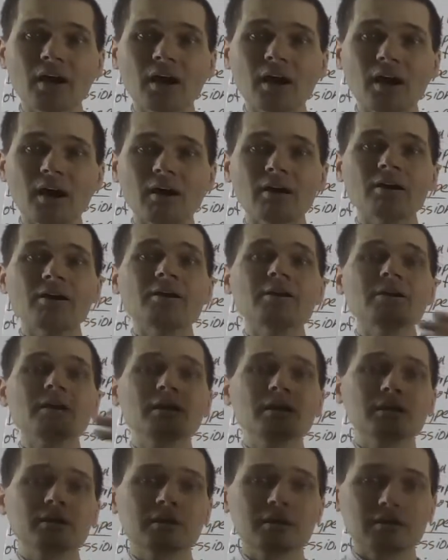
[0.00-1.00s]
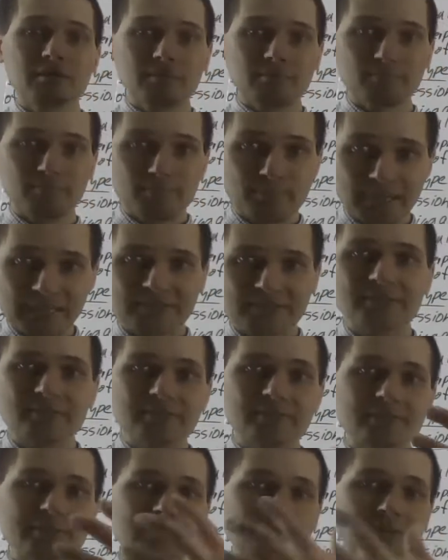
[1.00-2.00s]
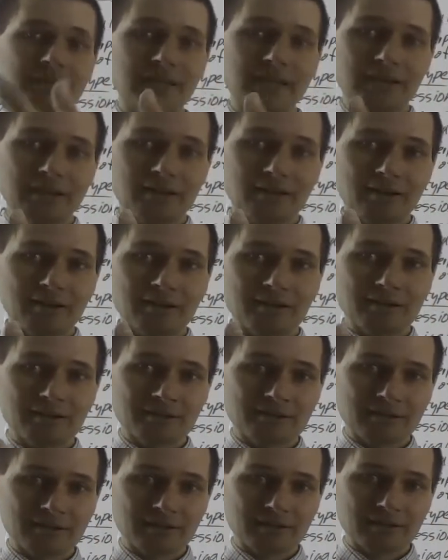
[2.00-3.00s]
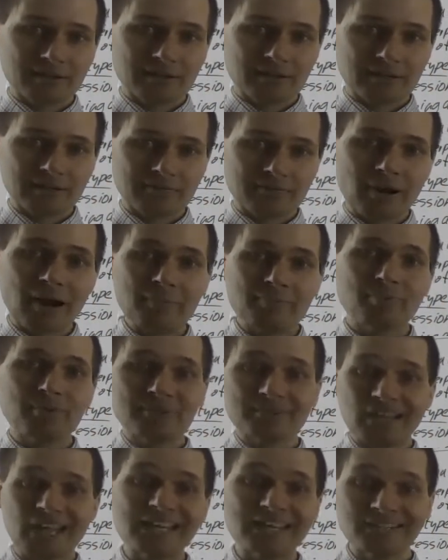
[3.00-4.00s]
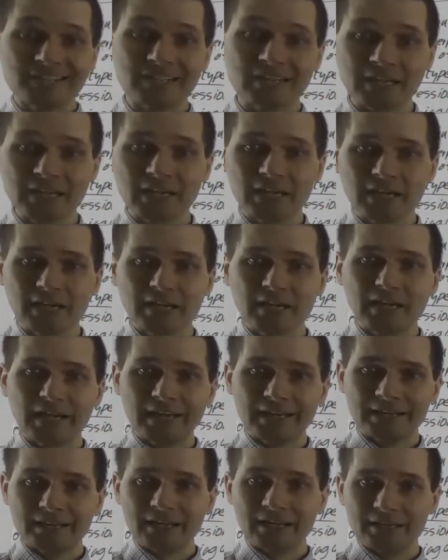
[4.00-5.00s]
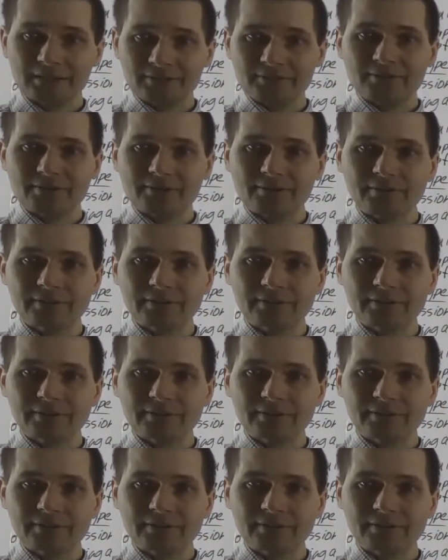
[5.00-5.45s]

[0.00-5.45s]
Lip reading: are bits that are representing an int.